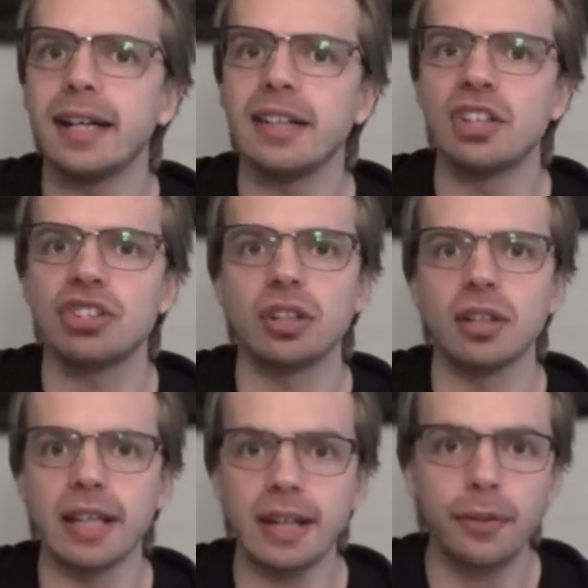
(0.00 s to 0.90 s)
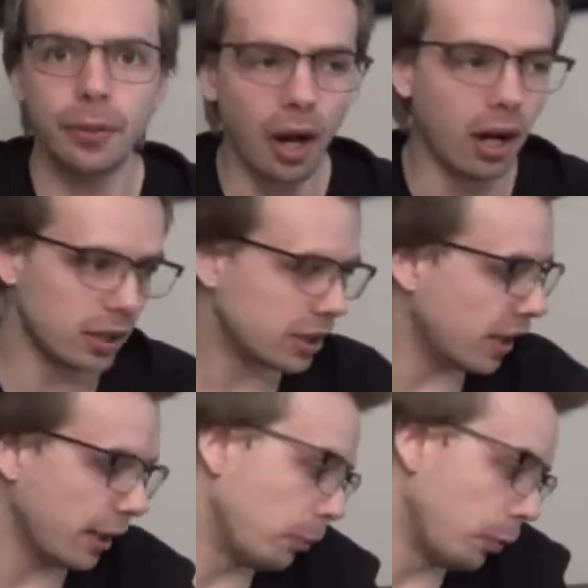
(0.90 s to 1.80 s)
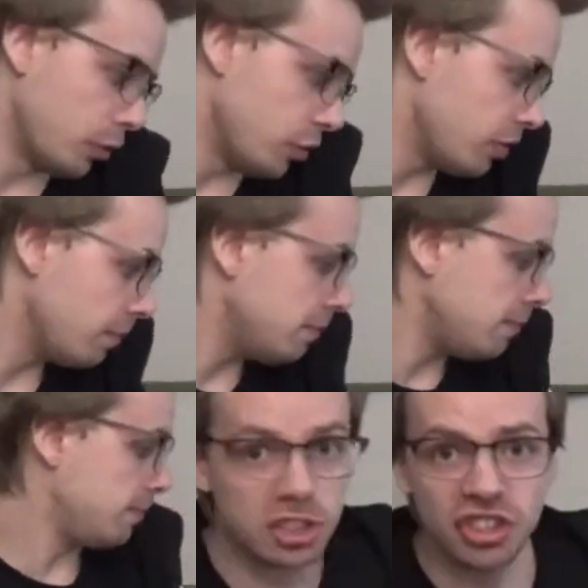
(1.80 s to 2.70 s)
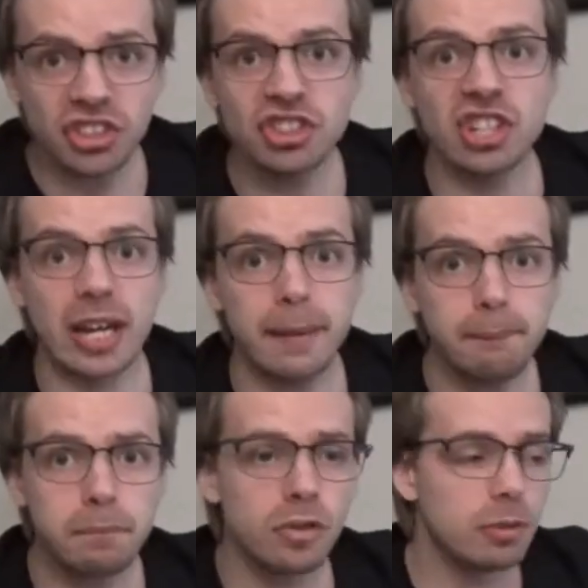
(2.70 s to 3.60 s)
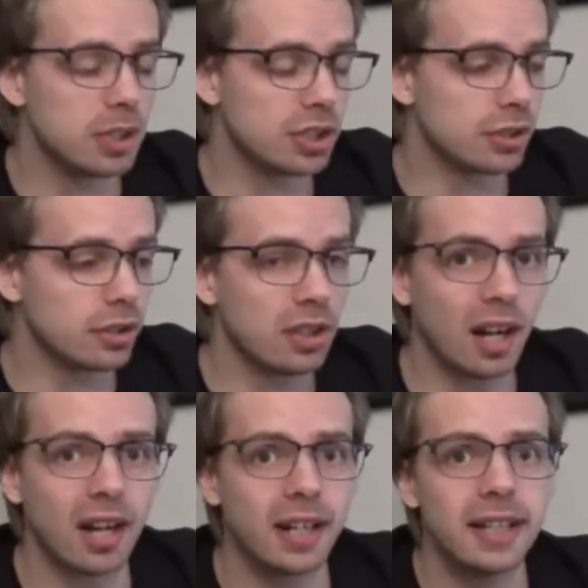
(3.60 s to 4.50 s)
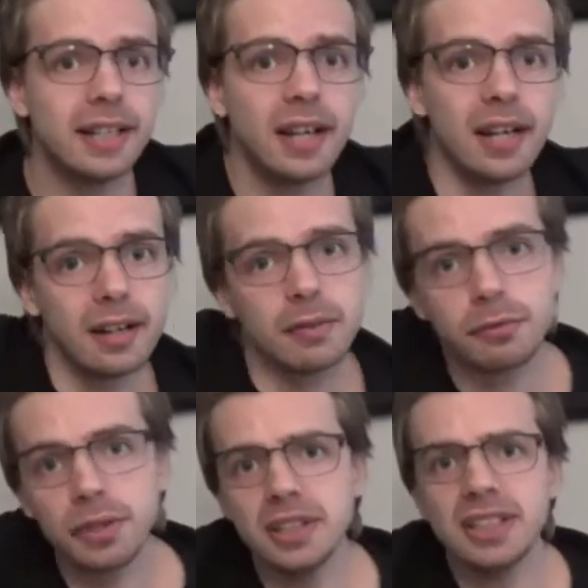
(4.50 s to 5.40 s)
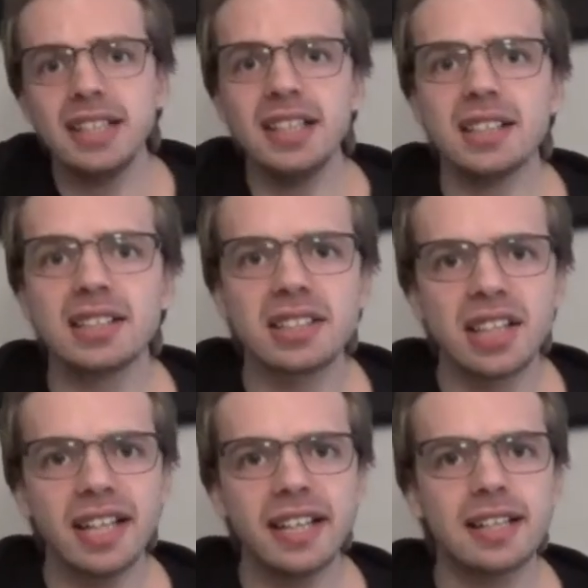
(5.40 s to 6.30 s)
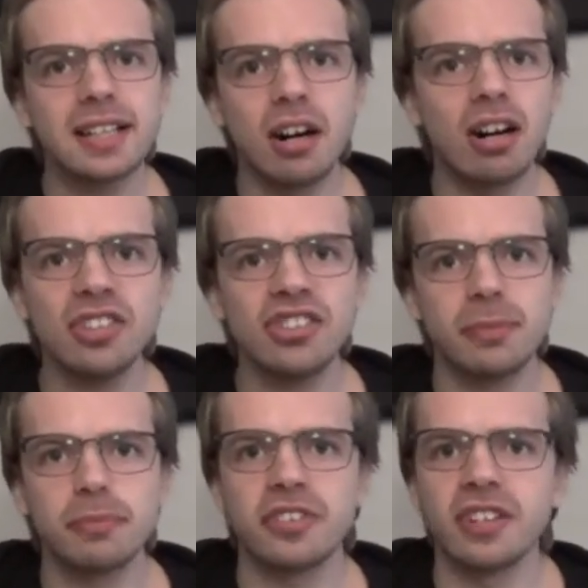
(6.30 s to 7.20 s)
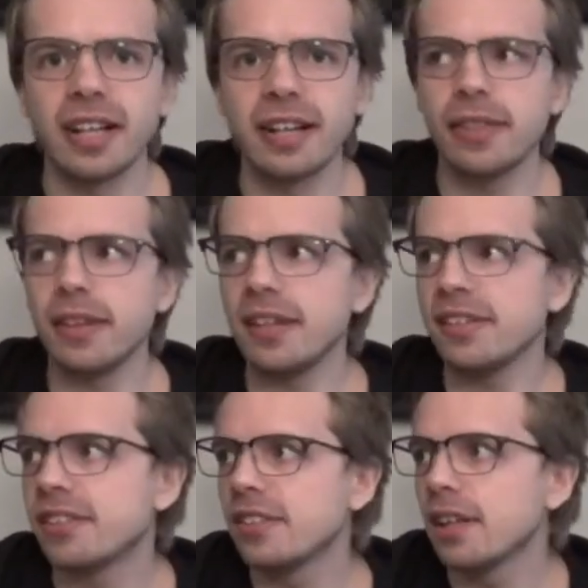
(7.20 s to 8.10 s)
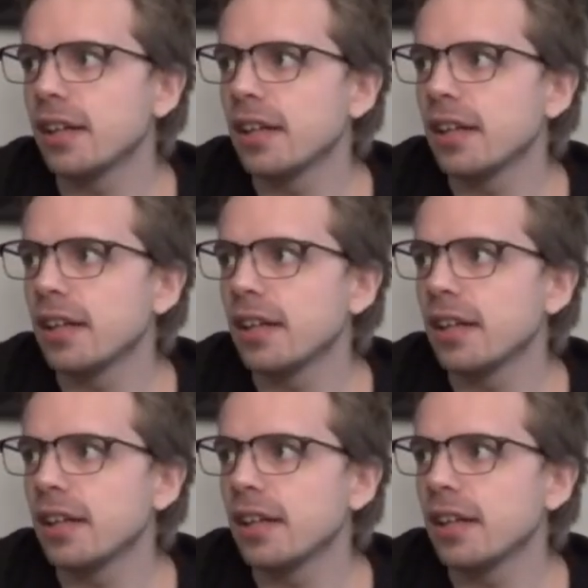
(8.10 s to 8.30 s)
initially thought I would. Which is a shame, to be sure. I really like concepts like these.